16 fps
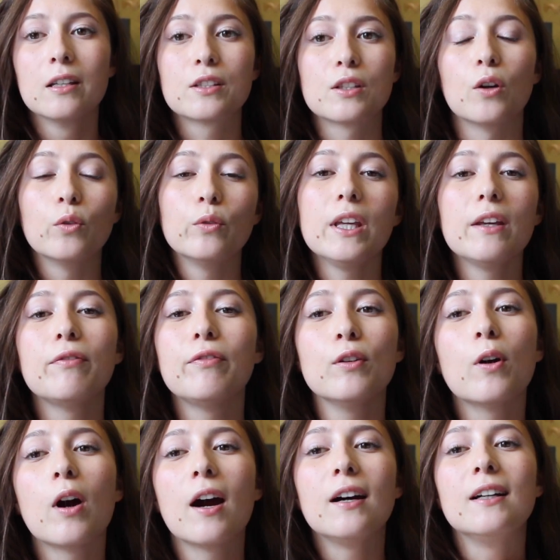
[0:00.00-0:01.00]
So if
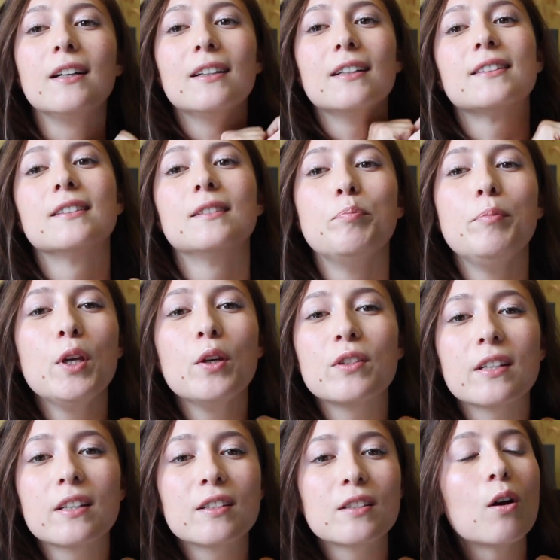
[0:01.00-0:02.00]
you are a
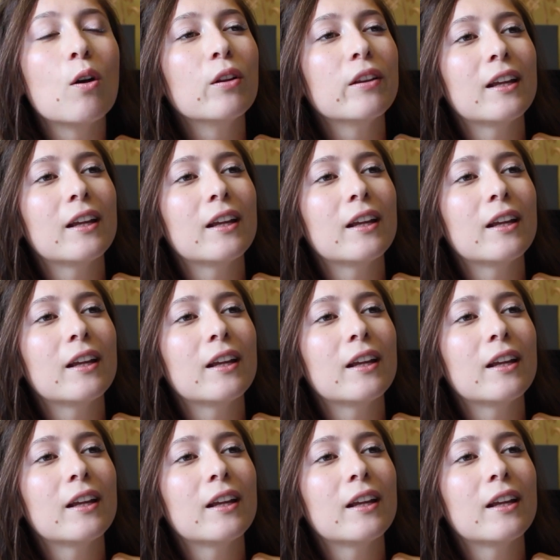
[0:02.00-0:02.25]
music soul